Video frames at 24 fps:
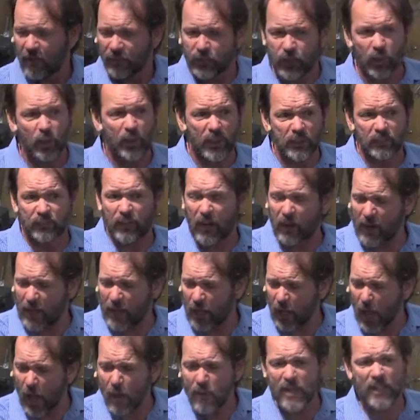through his very
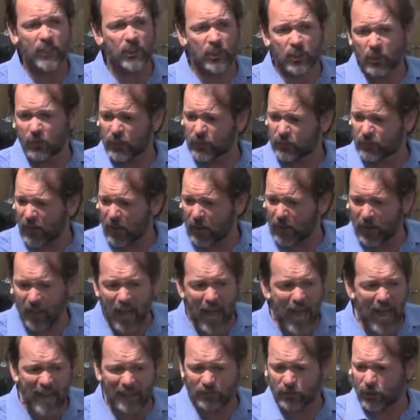longings, through his very
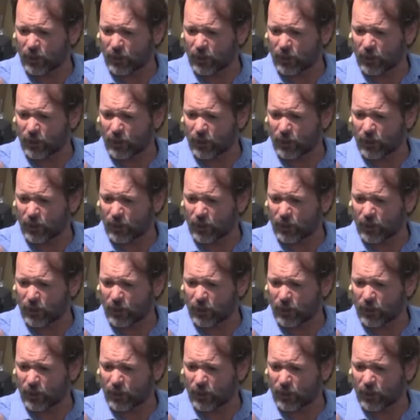life,